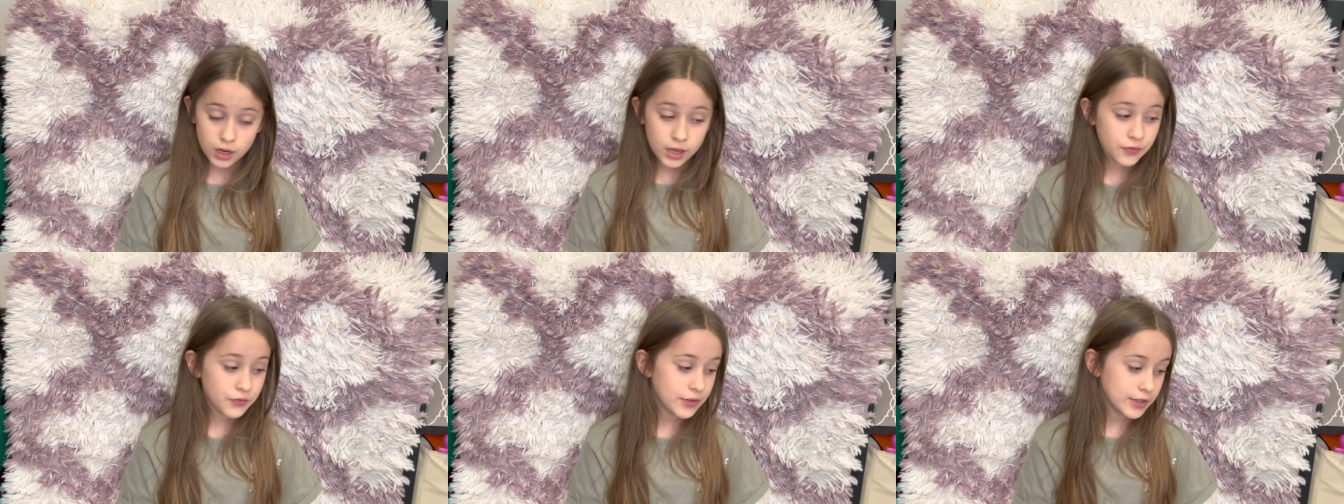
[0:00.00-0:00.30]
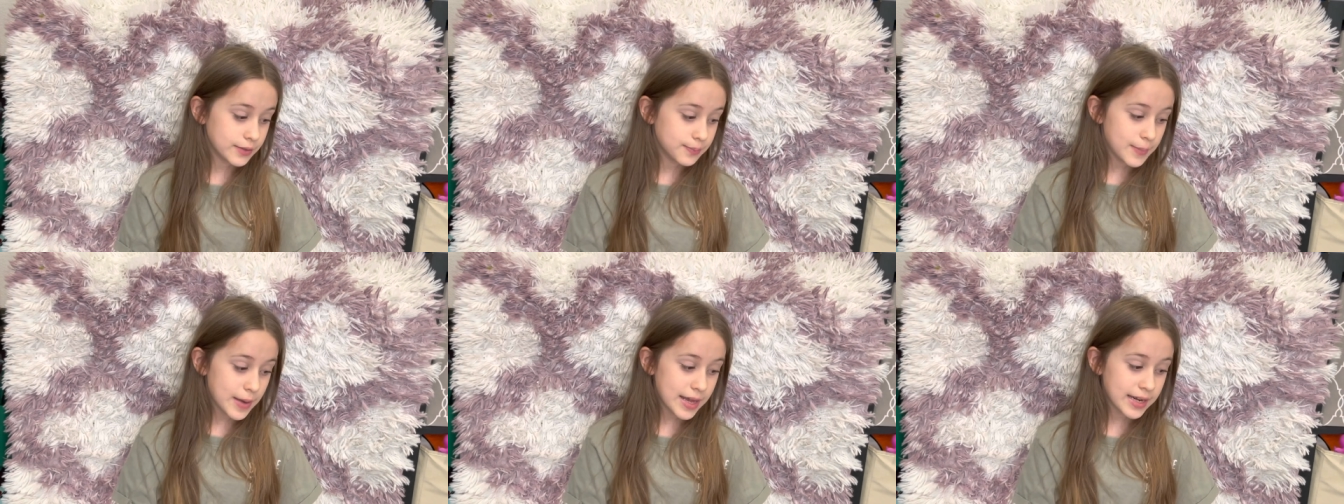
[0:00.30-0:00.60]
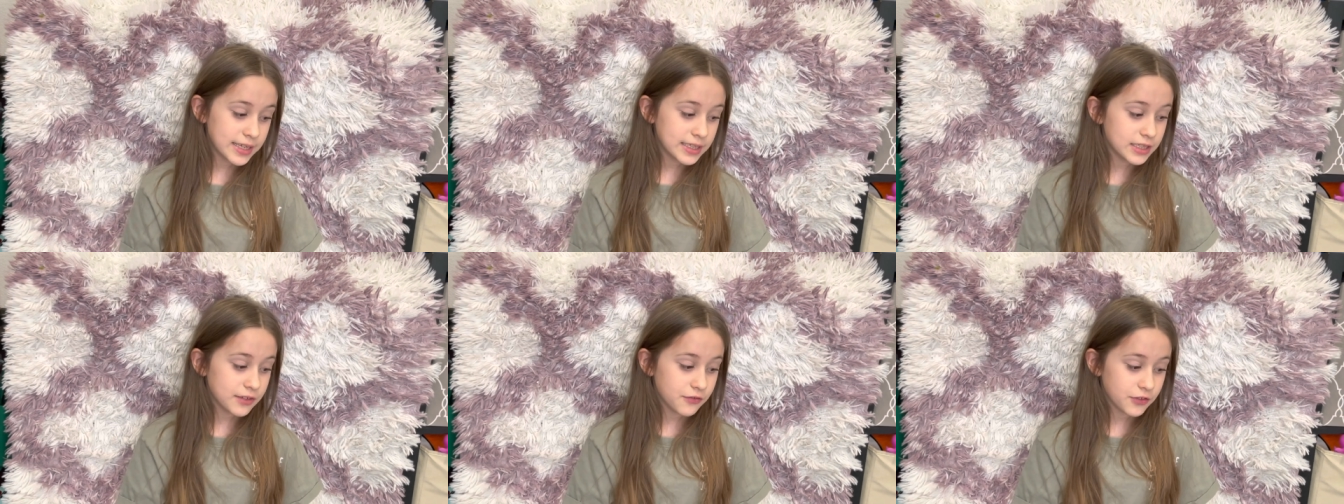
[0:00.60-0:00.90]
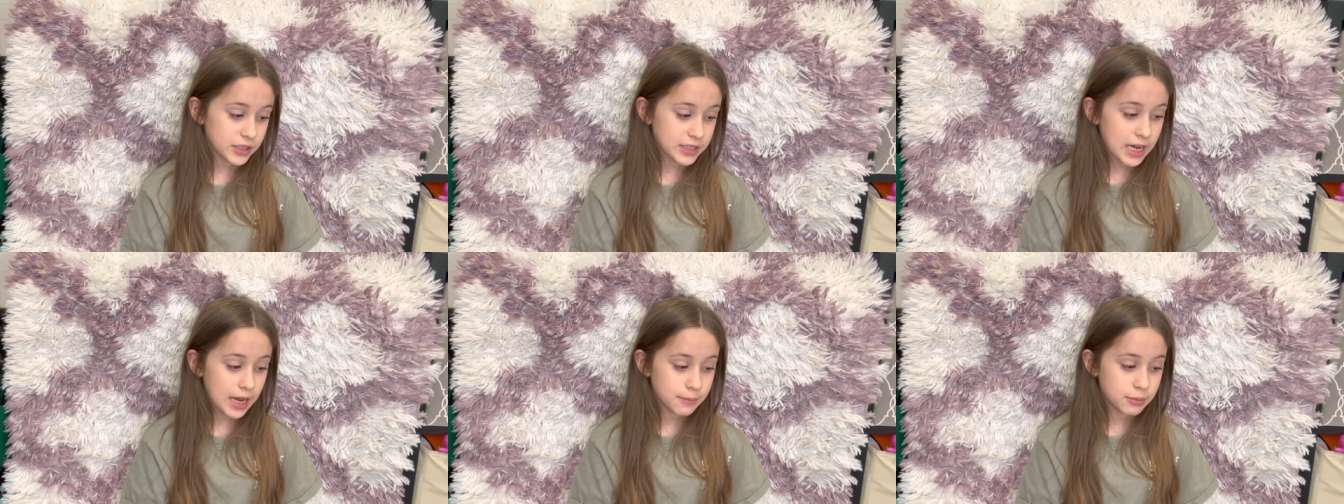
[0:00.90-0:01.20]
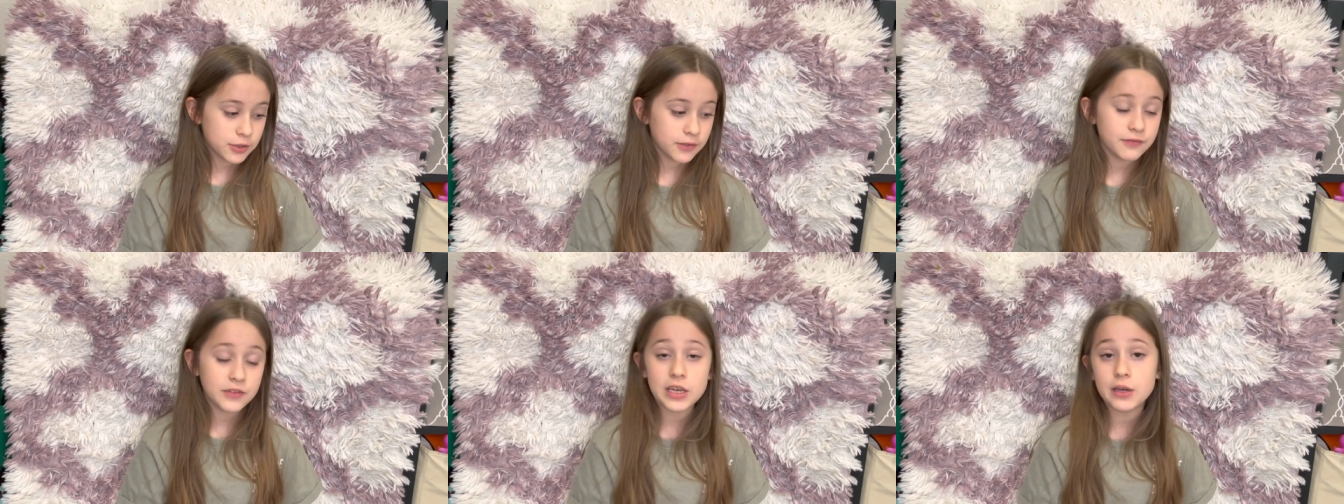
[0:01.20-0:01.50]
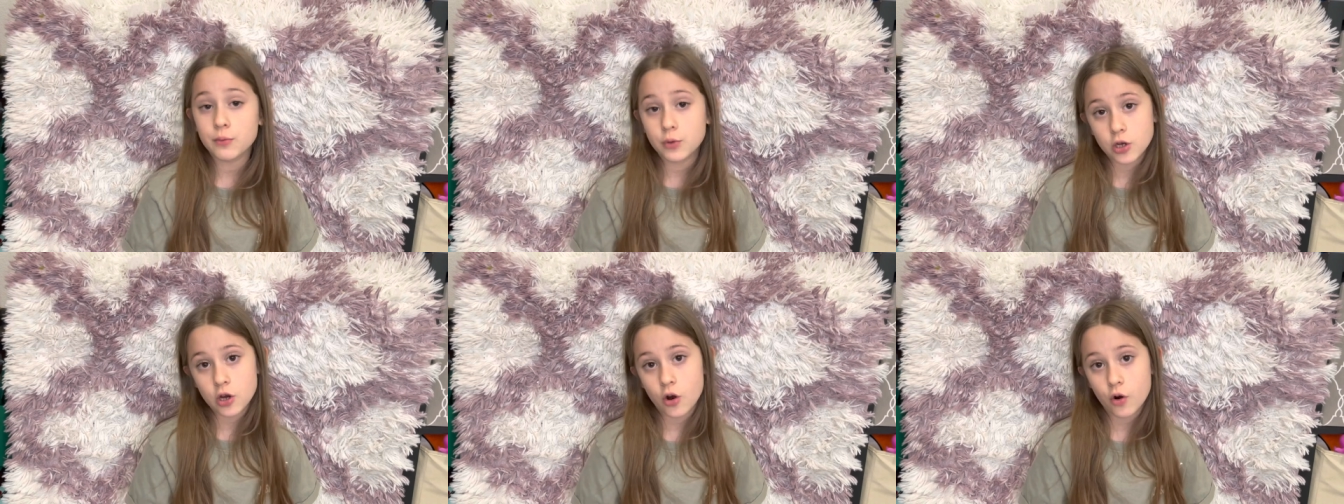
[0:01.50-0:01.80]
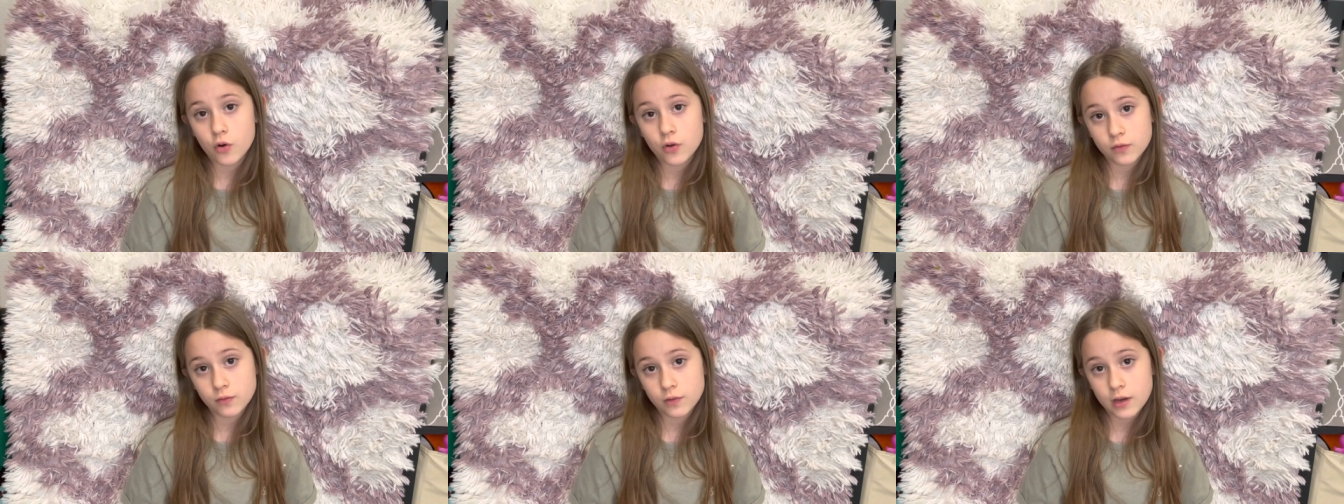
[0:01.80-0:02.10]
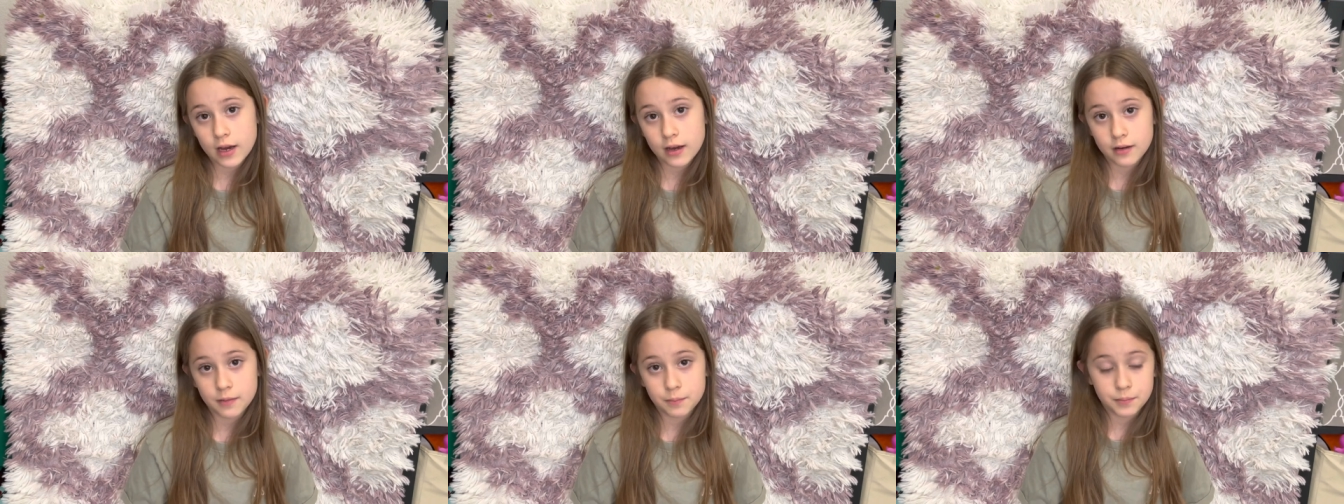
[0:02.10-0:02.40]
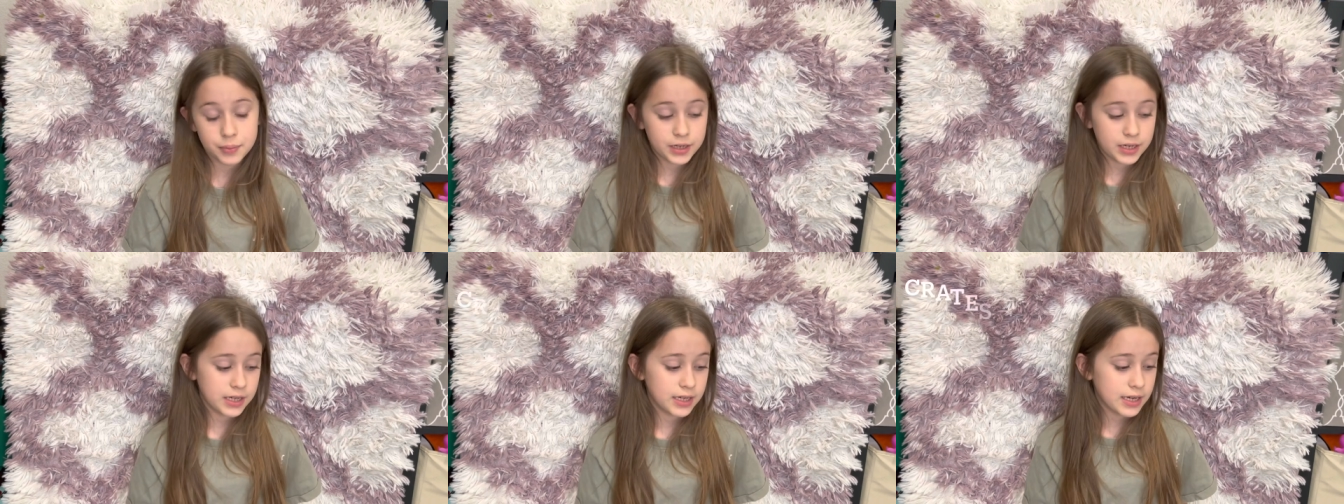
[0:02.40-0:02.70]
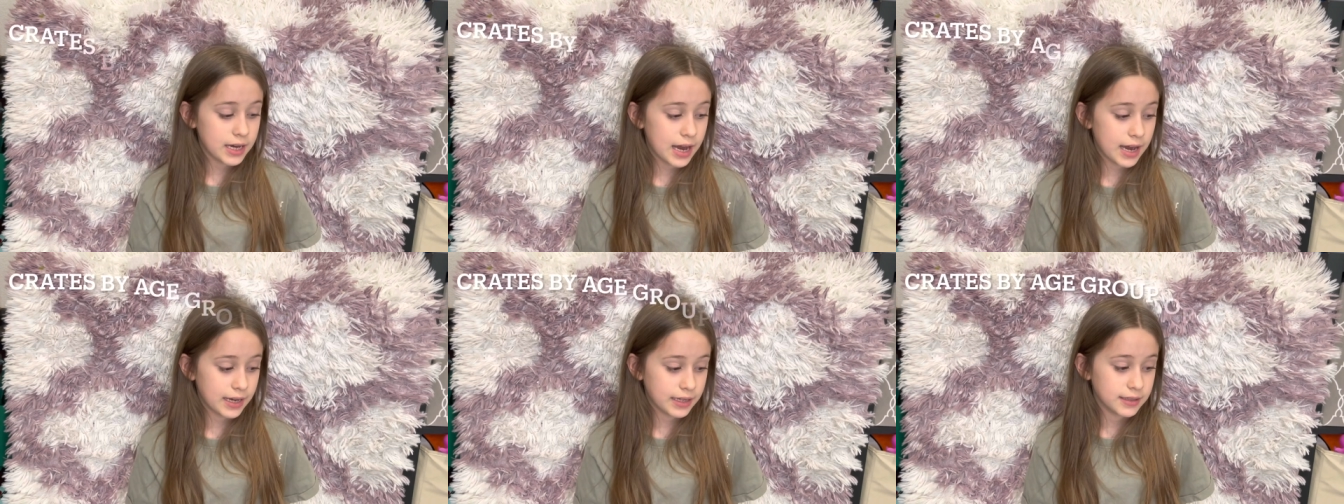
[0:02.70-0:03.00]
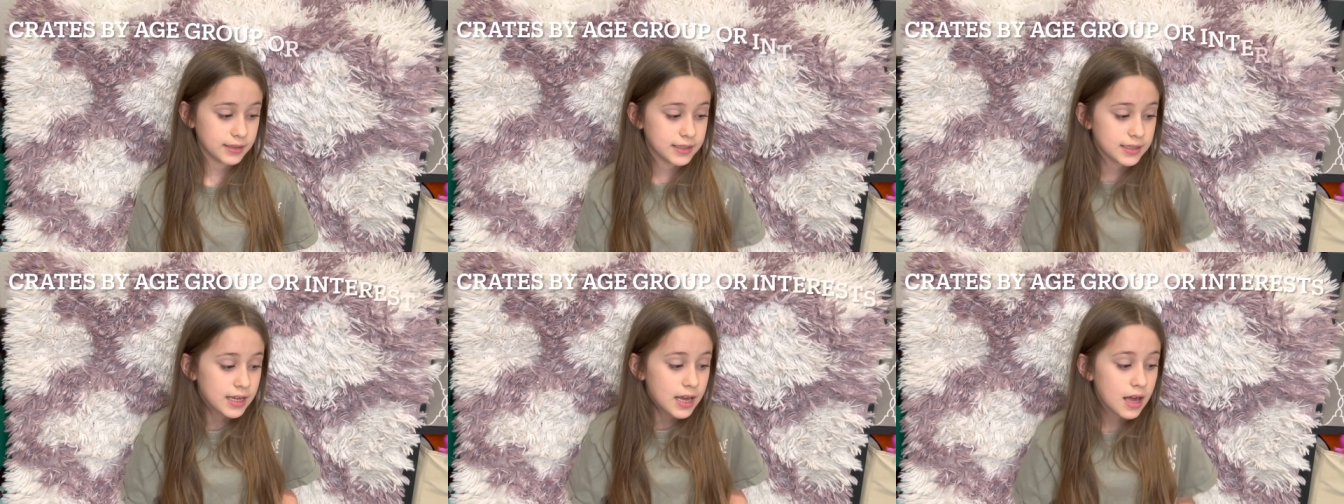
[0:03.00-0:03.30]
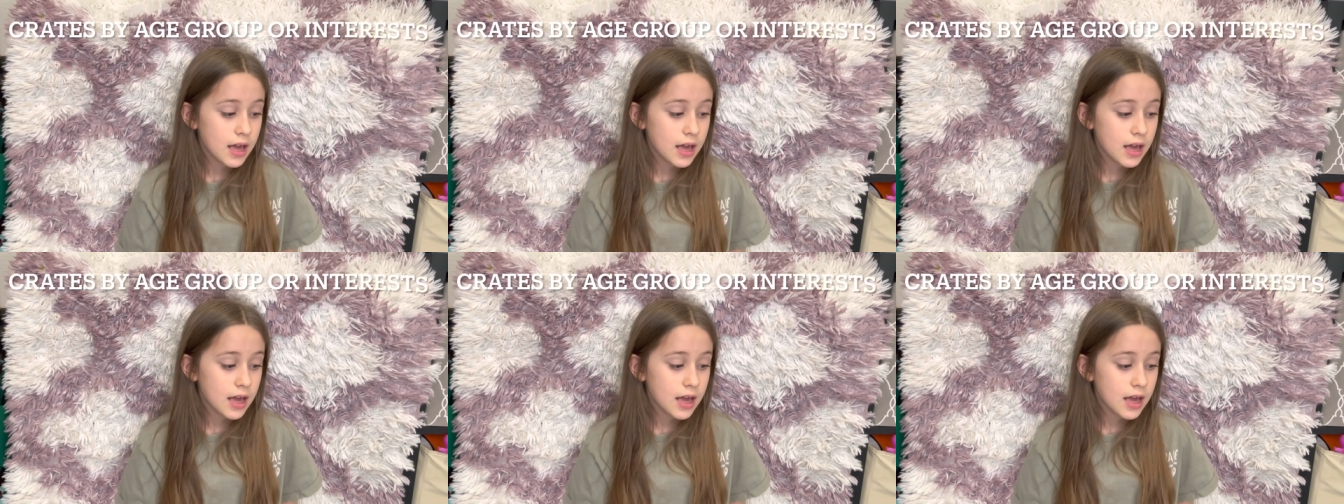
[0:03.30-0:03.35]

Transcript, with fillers: There's many different types of KiwiCo company kinds.